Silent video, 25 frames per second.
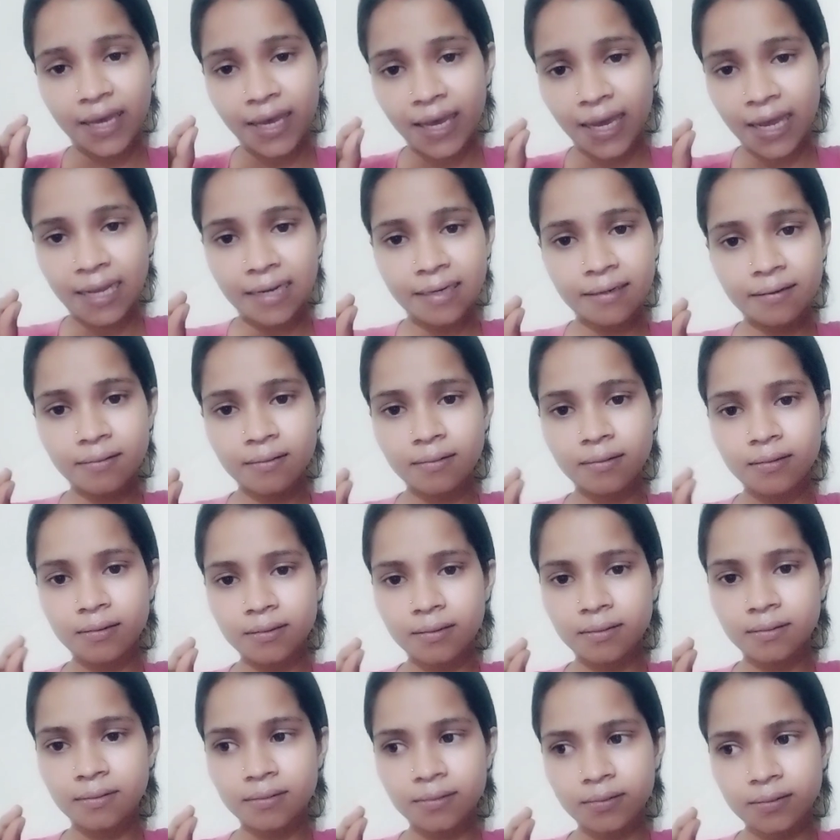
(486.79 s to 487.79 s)
And
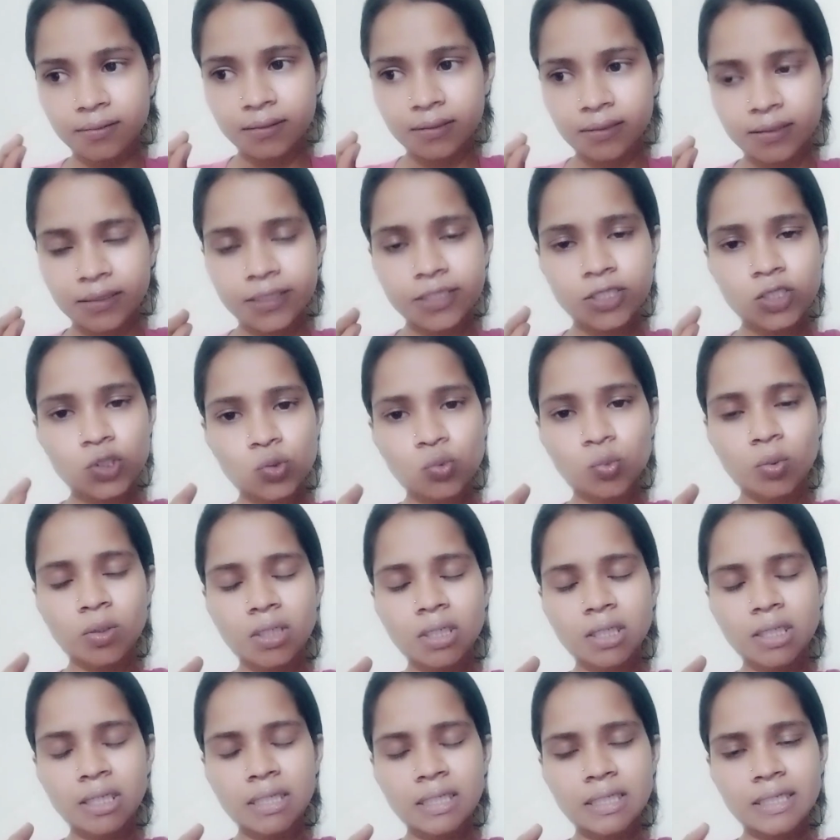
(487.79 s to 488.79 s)
this
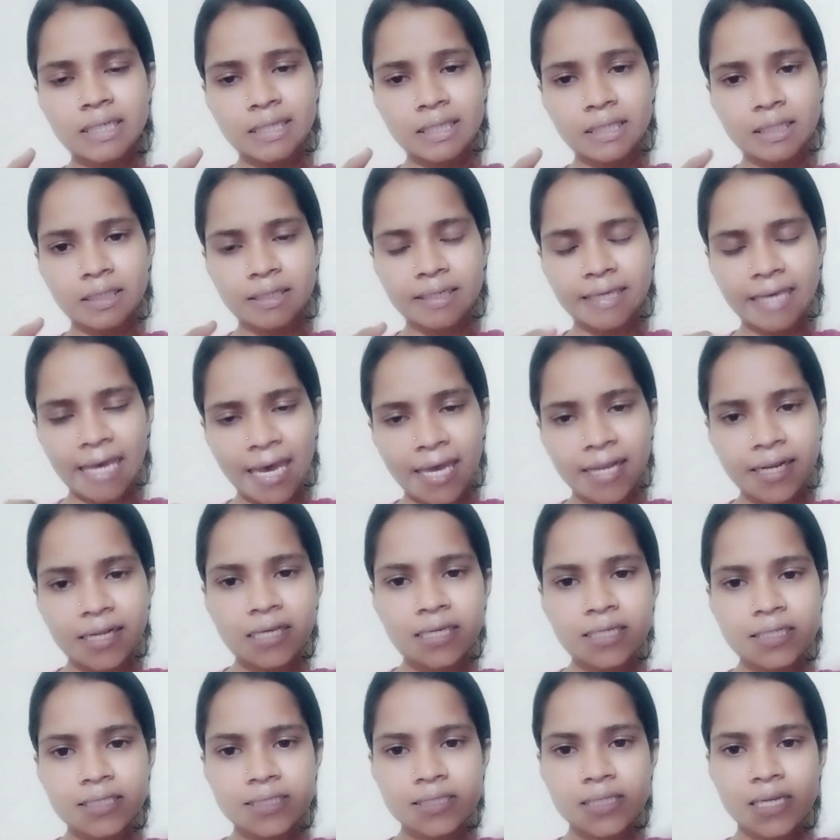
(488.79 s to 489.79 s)
word
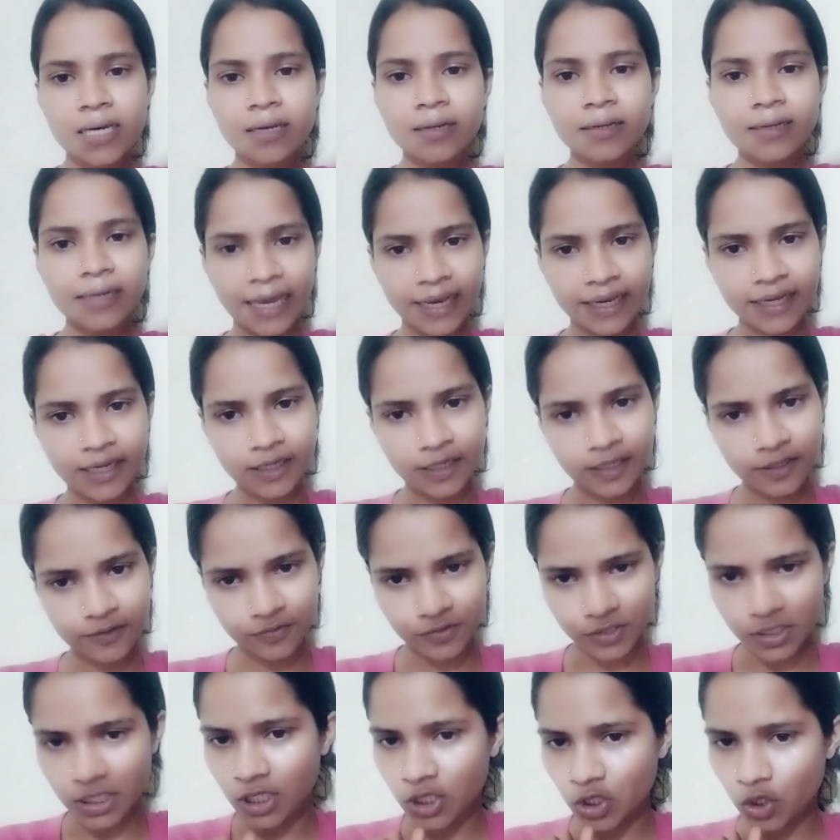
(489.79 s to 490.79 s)
carries a
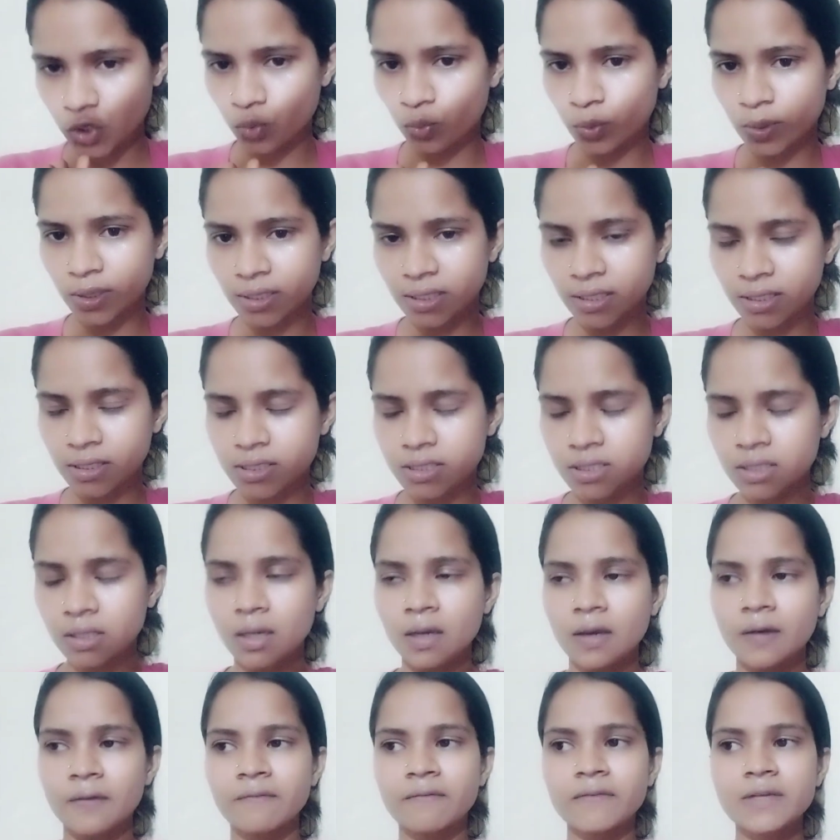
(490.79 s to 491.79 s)
negative sense with it.
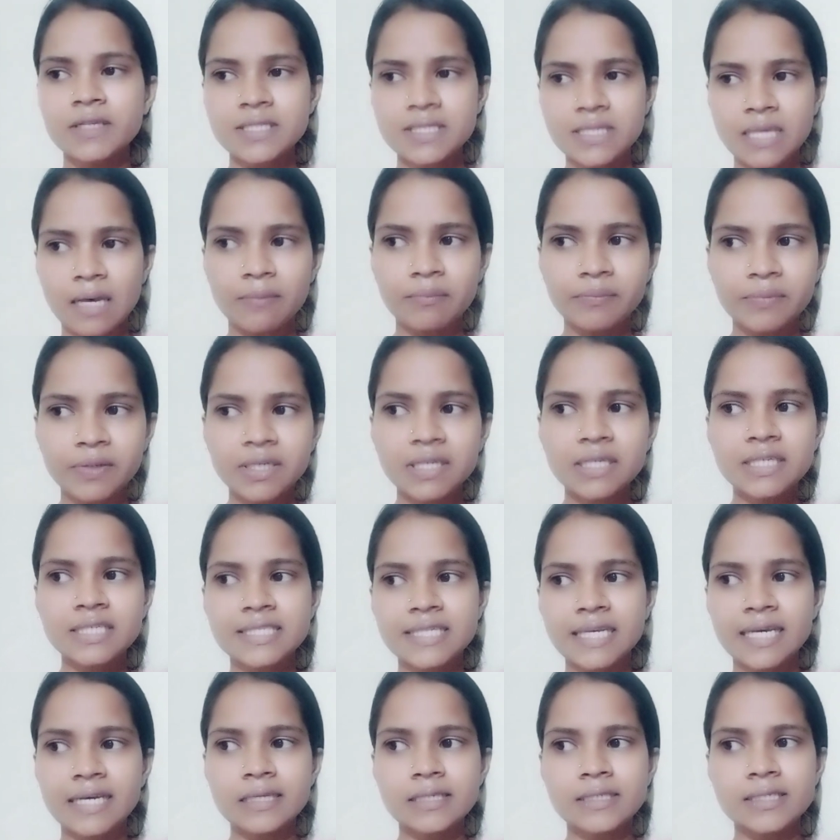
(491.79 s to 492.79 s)
When somebody
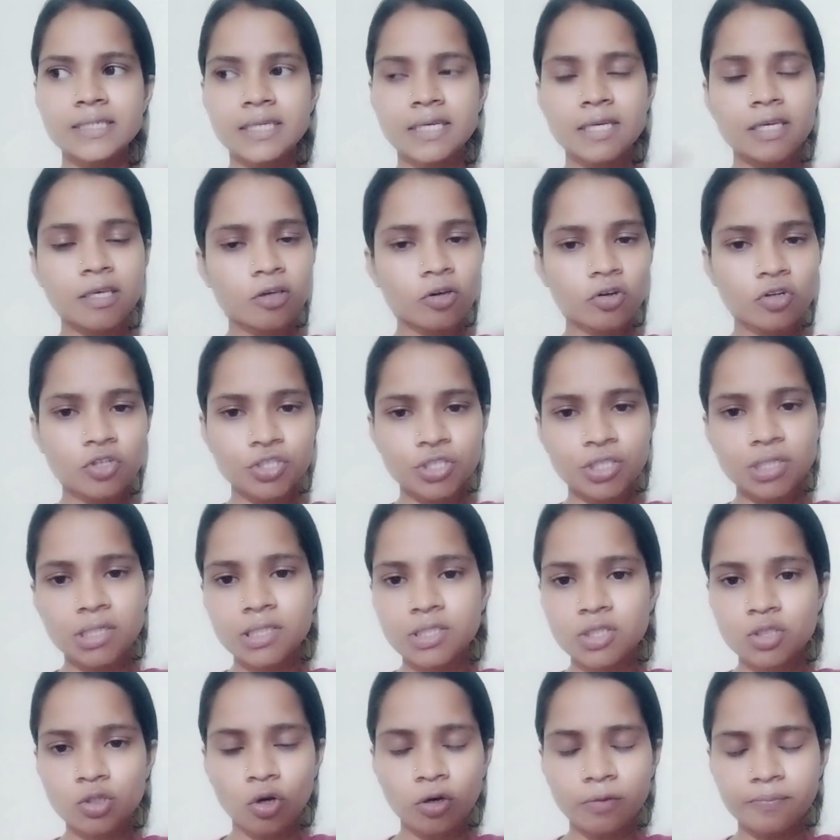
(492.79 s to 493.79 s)
says he or she
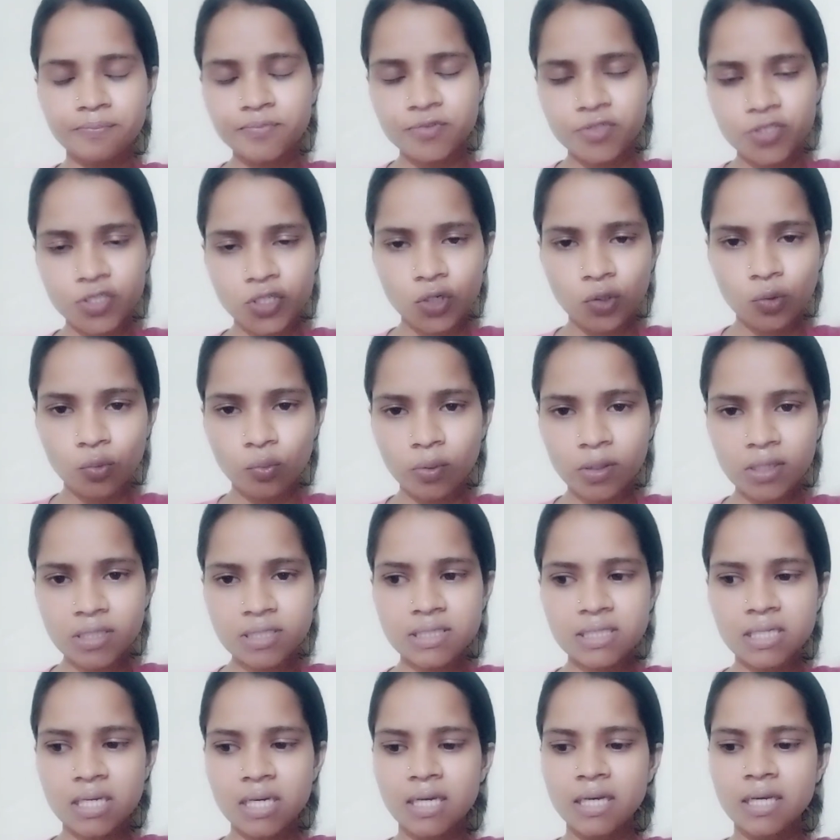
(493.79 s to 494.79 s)
is
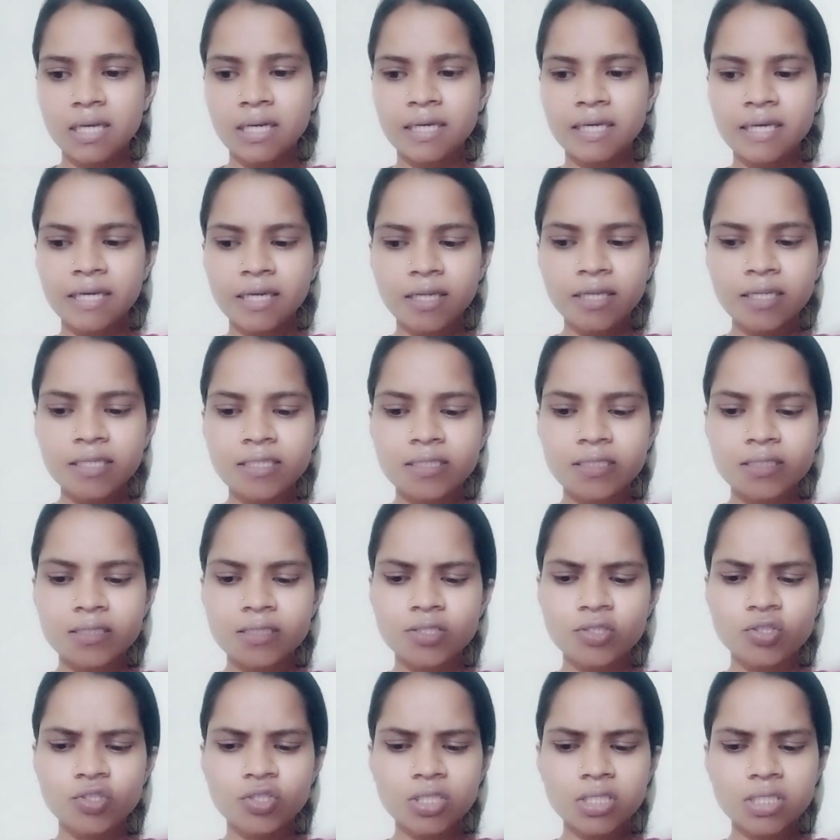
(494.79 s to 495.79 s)
obsequious, he
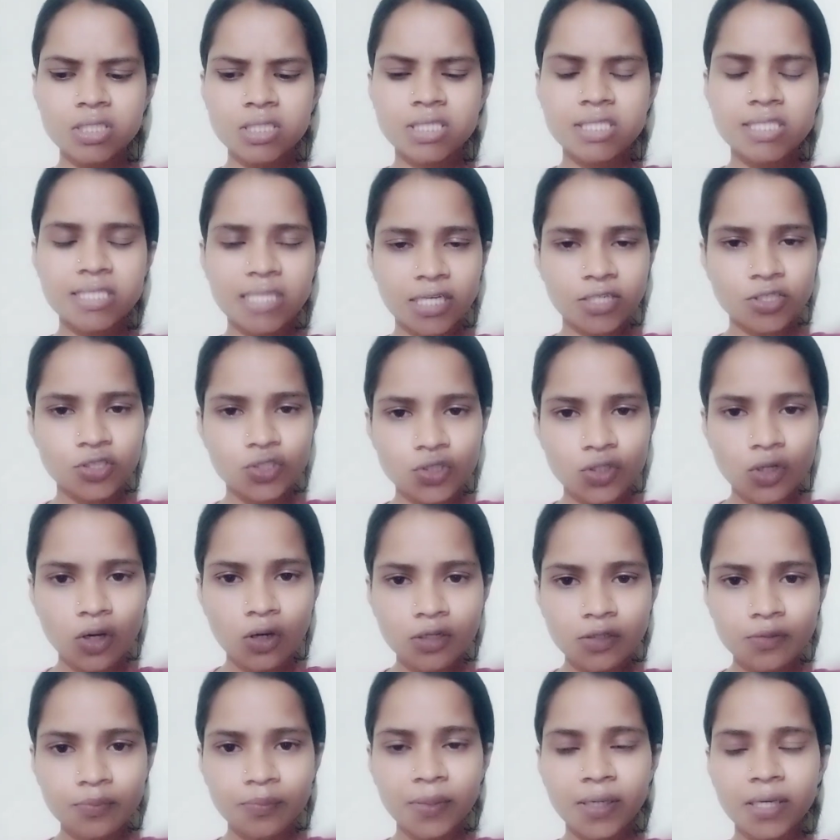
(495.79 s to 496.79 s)
just does
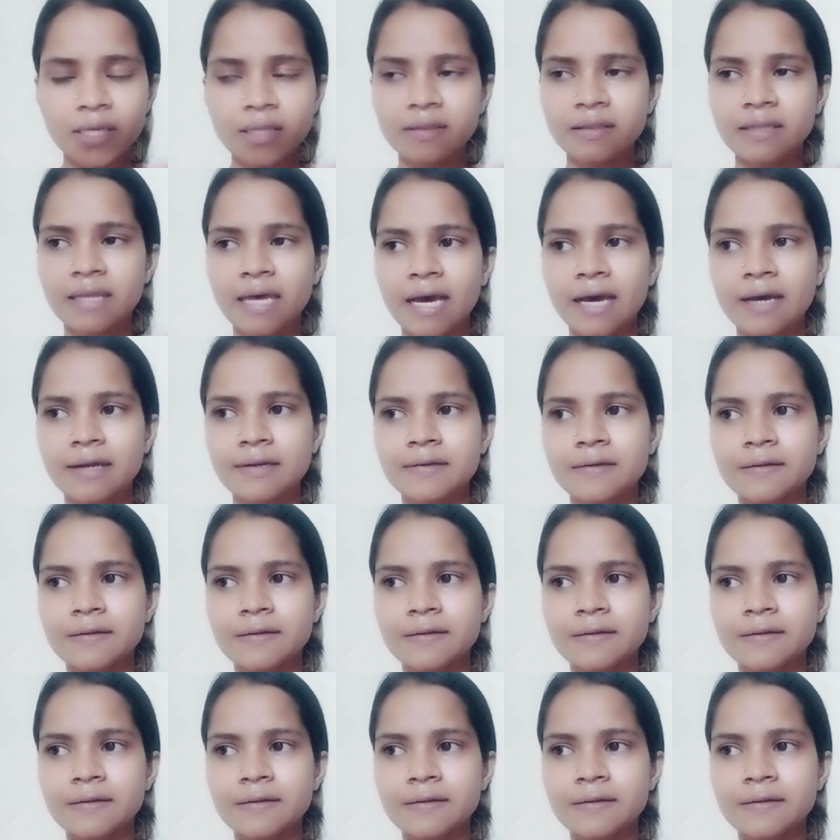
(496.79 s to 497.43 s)
not mean that